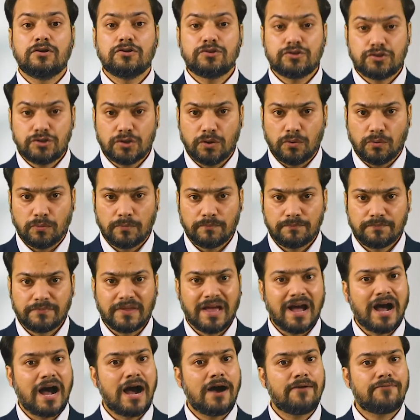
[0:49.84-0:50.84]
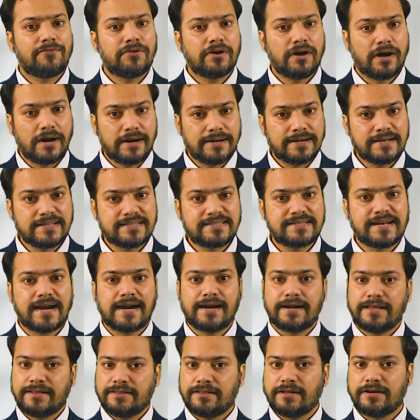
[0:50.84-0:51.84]
So, after
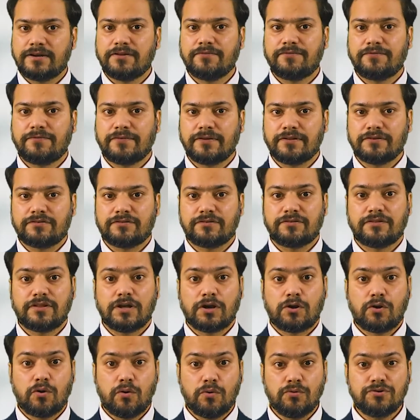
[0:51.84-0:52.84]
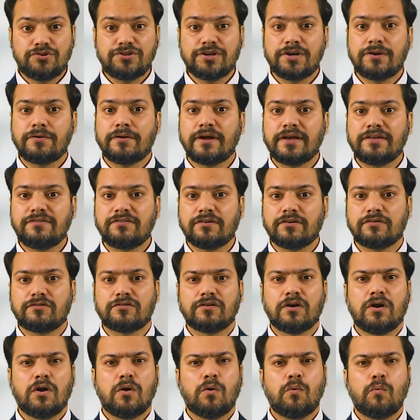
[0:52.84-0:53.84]
understanding the difference, the question rises,
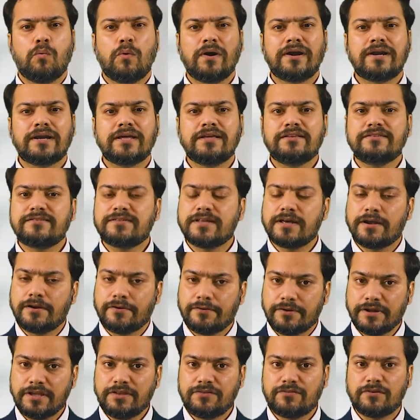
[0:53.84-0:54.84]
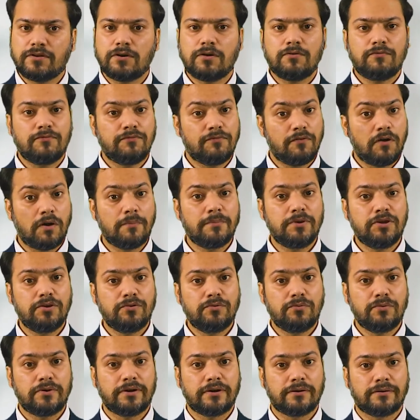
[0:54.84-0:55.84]
what is the reason of foamy
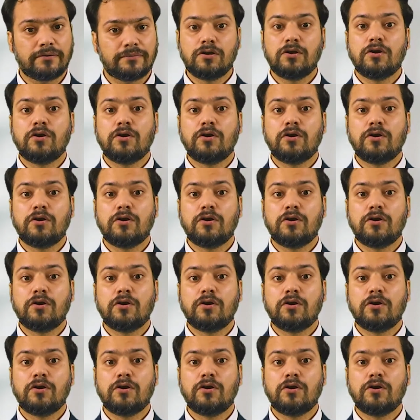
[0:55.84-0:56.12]
urine?